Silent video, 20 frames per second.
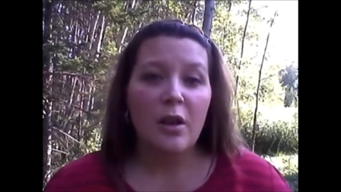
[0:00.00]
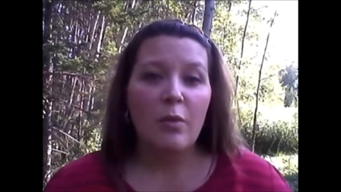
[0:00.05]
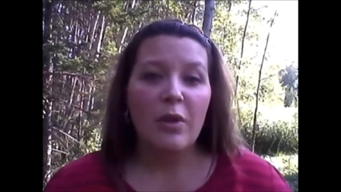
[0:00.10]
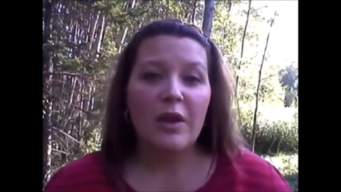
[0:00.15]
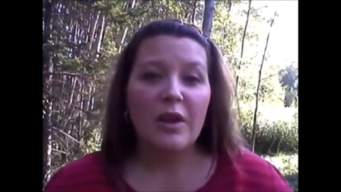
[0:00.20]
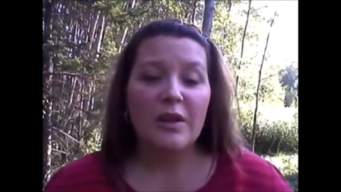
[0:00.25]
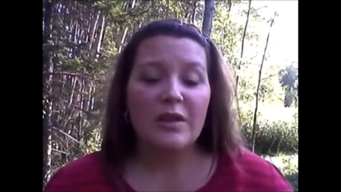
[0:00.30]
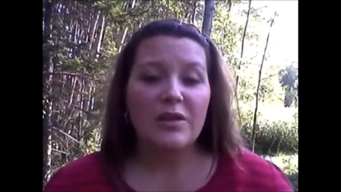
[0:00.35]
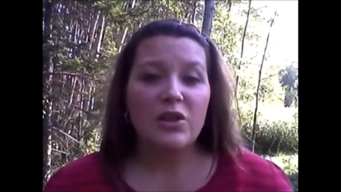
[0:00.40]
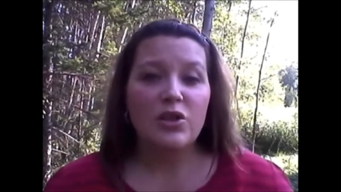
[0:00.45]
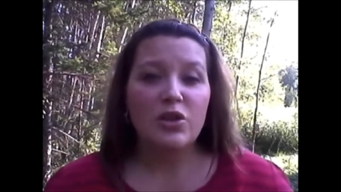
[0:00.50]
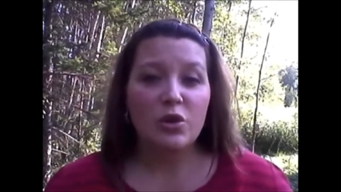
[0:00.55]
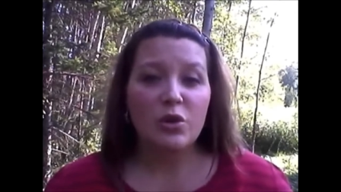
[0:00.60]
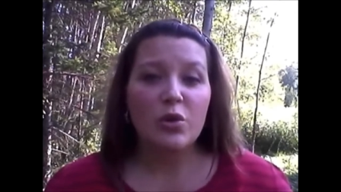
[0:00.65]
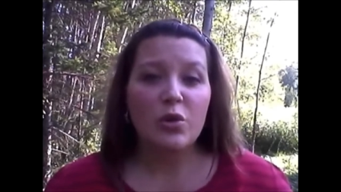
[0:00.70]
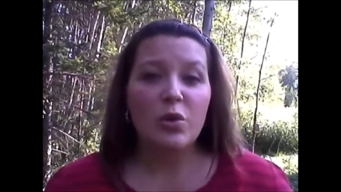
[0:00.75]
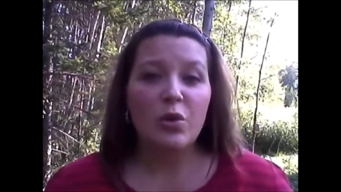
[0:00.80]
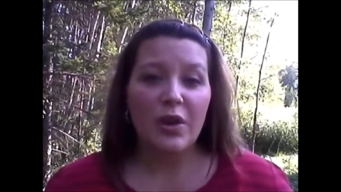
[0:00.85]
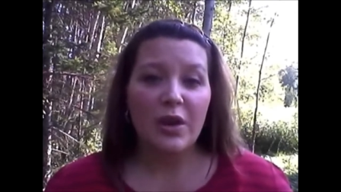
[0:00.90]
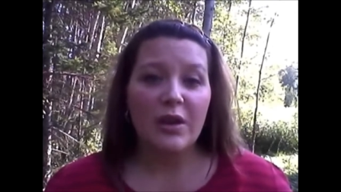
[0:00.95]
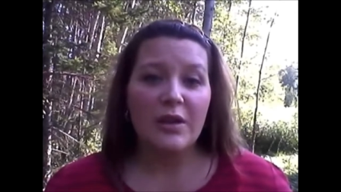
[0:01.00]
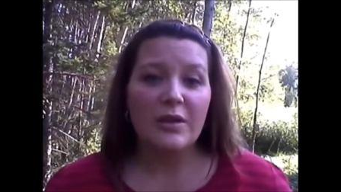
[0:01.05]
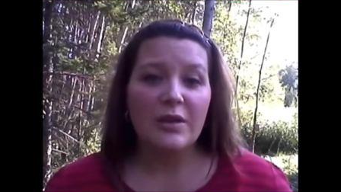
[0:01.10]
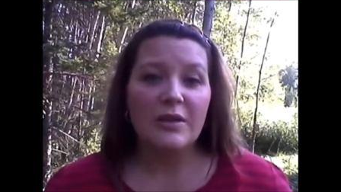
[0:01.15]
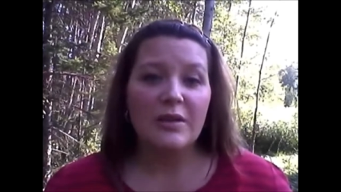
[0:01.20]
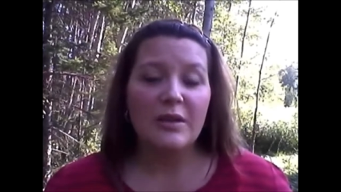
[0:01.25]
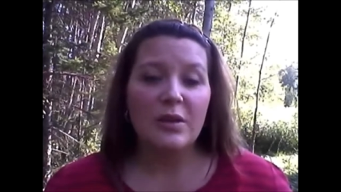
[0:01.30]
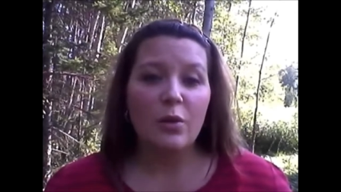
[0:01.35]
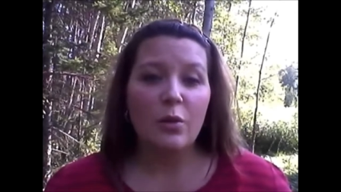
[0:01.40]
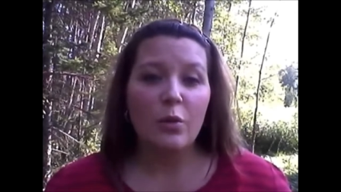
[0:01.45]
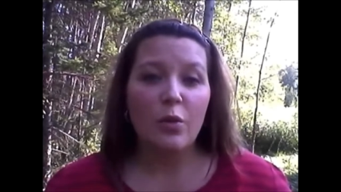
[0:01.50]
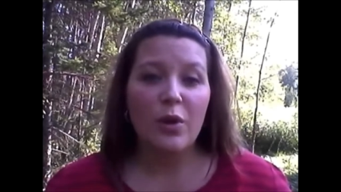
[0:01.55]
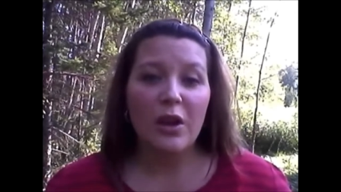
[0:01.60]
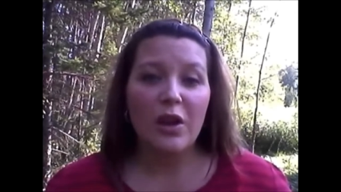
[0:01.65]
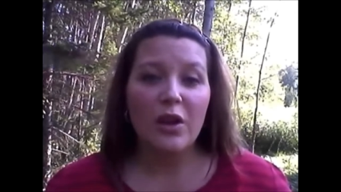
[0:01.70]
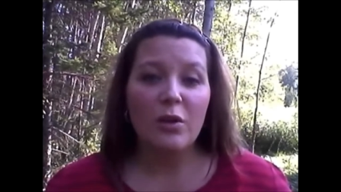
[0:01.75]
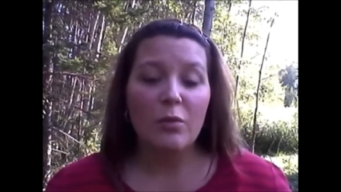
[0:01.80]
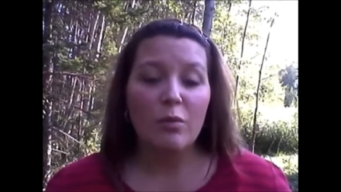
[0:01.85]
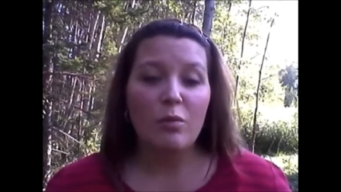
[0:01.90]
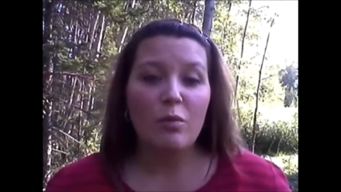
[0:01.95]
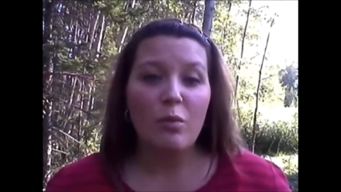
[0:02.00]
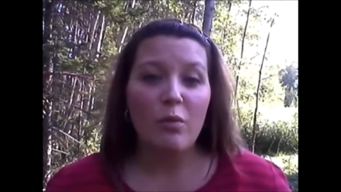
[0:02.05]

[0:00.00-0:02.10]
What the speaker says: Because the truth is, we,